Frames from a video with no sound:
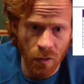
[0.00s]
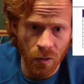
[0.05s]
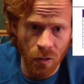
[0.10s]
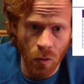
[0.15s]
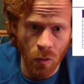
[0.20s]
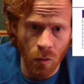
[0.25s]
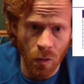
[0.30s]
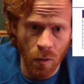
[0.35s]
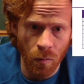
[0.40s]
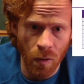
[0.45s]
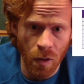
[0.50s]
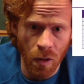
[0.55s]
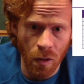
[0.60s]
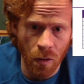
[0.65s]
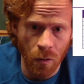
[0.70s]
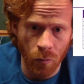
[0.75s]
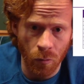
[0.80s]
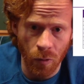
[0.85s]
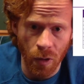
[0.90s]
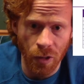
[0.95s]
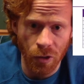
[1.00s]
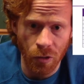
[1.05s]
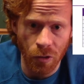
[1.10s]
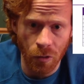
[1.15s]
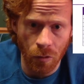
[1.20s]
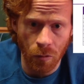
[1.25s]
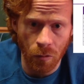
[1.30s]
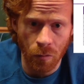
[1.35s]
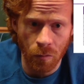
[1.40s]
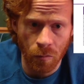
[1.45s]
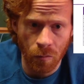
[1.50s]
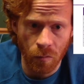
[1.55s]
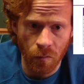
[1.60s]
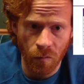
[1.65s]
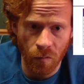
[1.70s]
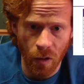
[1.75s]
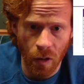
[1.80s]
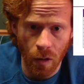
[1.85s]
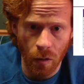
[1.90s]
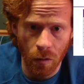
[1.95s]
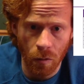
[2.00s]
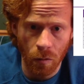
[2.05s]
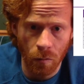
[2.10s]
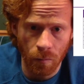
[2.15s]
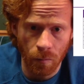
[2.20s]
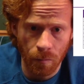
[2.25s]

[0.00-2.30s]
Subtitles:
going to be a ratio value.